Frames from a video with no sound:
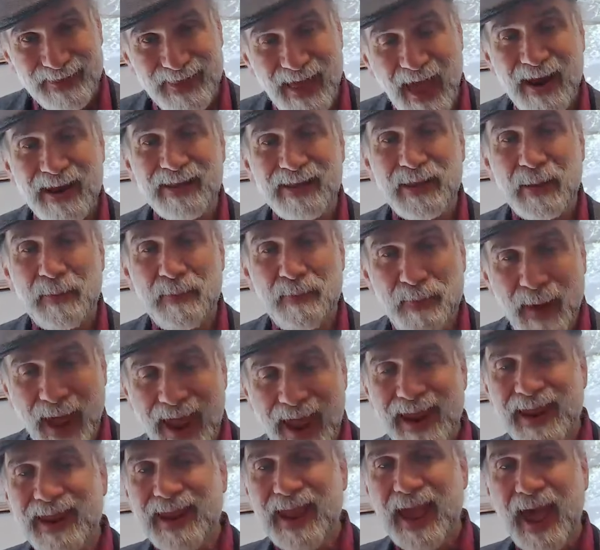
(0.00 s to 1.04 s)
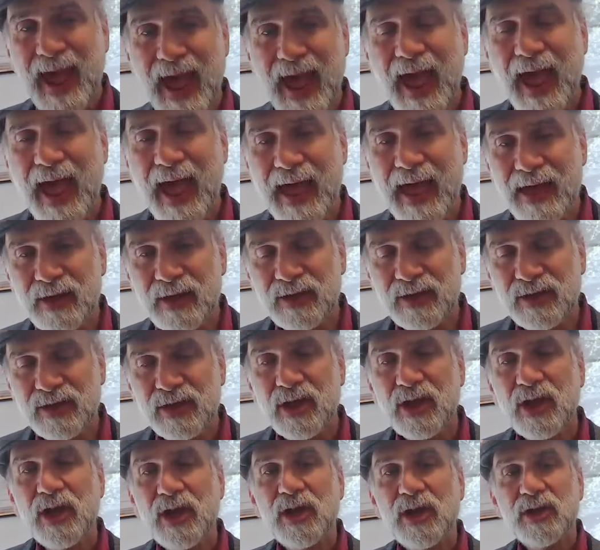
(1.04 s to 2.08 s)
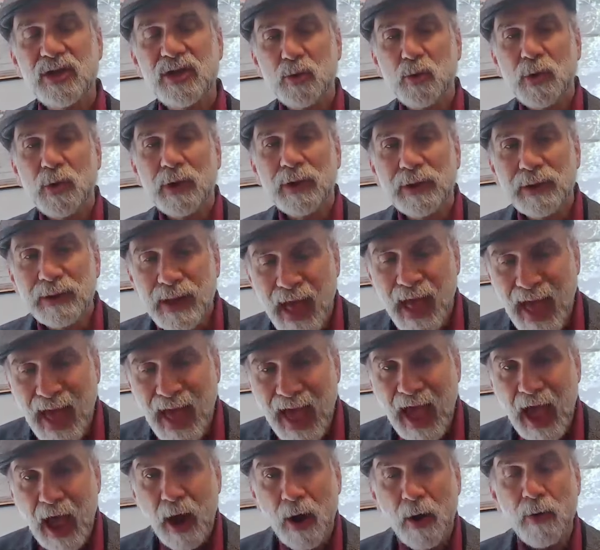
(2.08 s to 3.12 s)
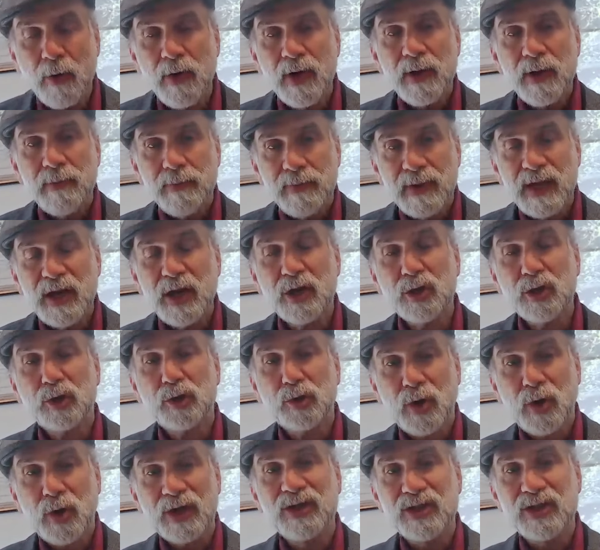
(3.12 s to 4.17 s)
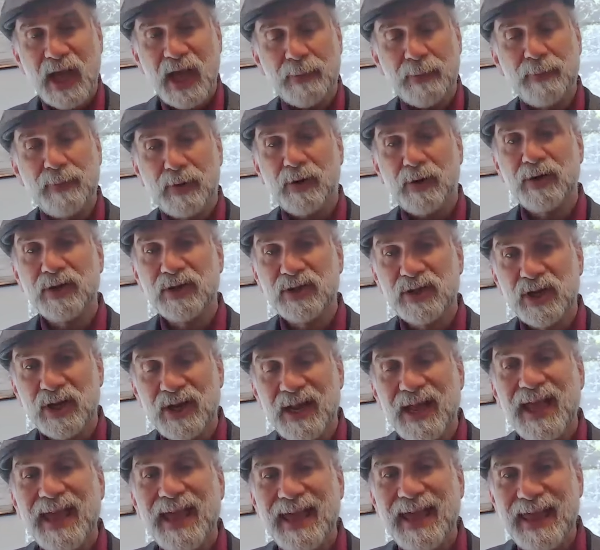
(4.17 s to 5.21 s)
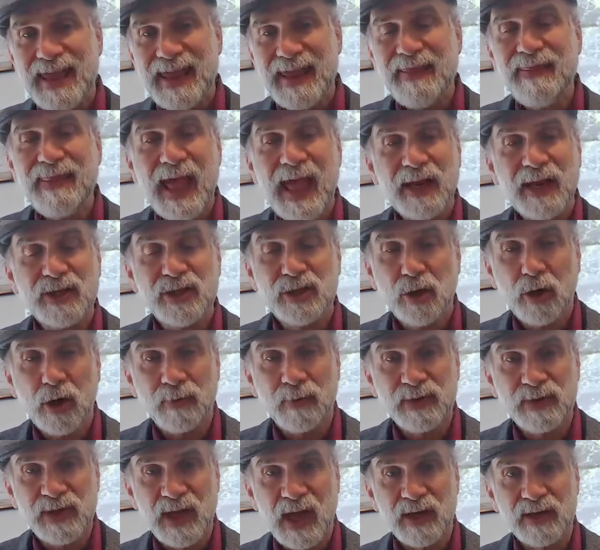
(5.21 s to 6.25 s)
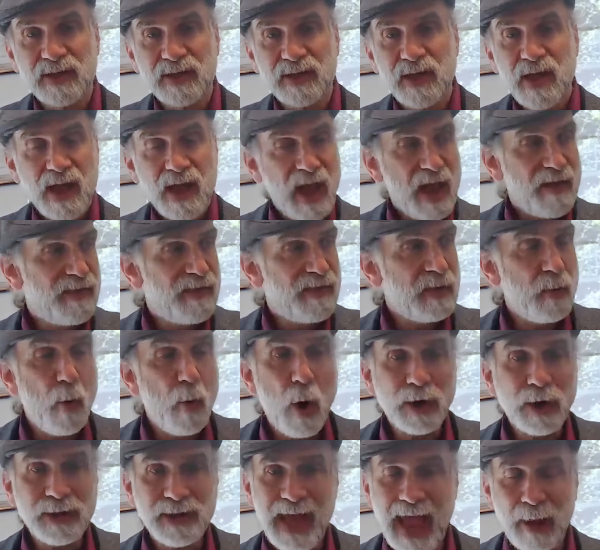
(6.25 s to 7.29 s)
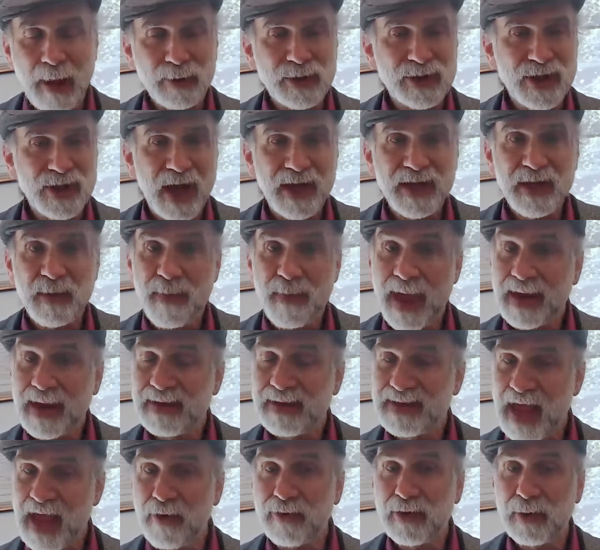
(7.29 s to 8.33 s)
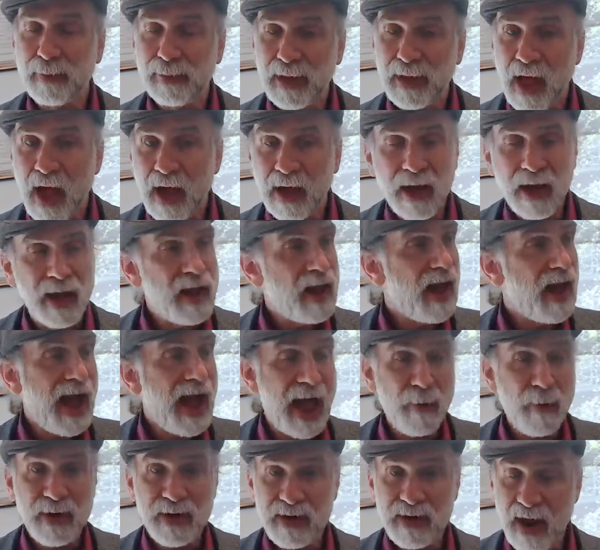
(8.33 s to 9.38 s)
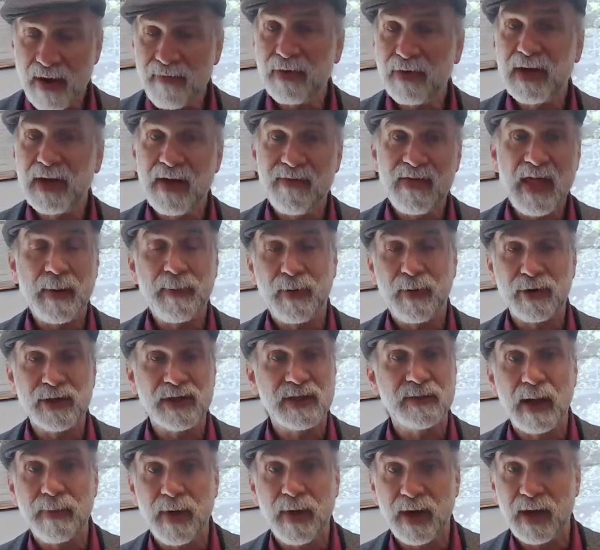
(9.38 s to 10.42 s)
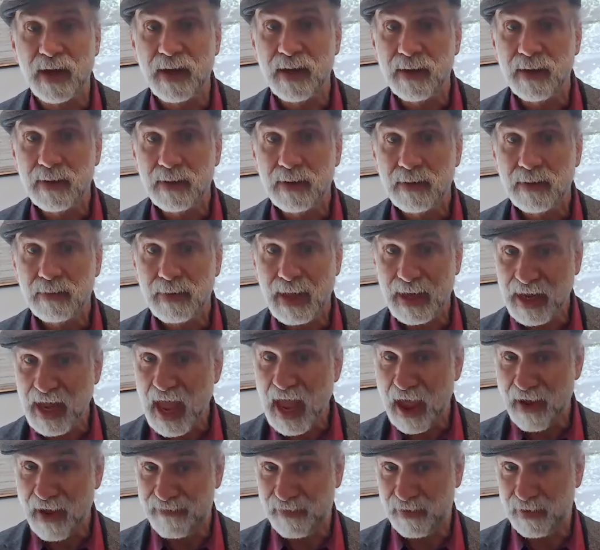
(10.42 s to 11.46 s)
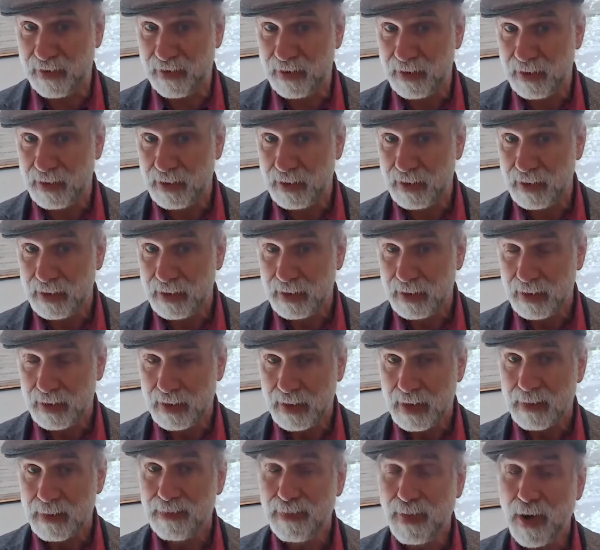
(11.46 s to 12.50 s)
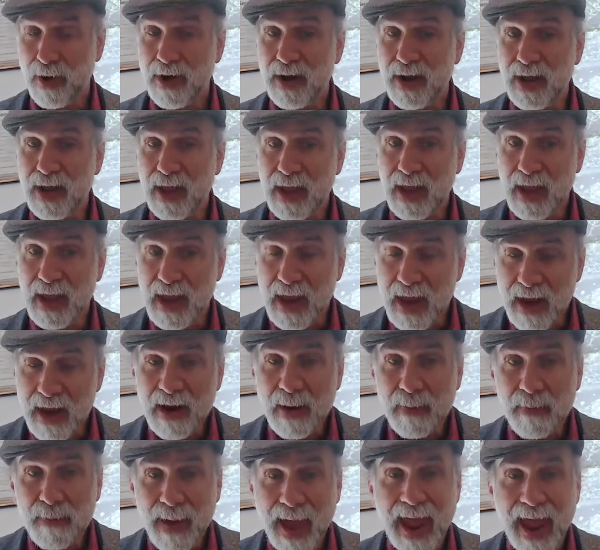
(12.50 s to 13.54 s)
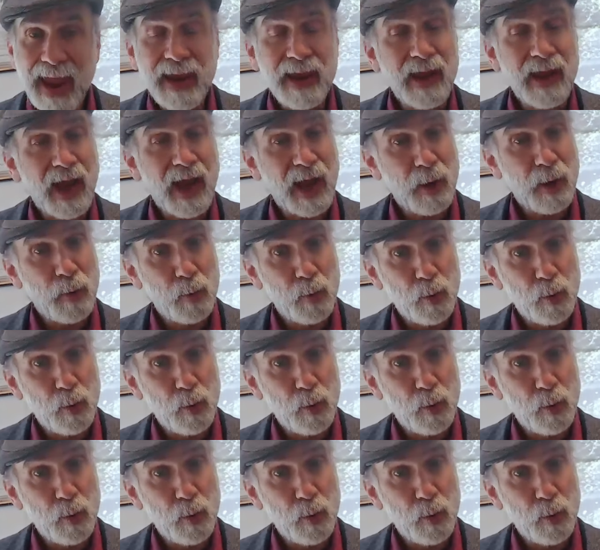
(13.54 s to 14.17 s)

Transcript: that the bank has to allow me to trust that person in that circumstance. If we walked outside the bank down the block, I would never give that person my money, like ever. But in the bank, I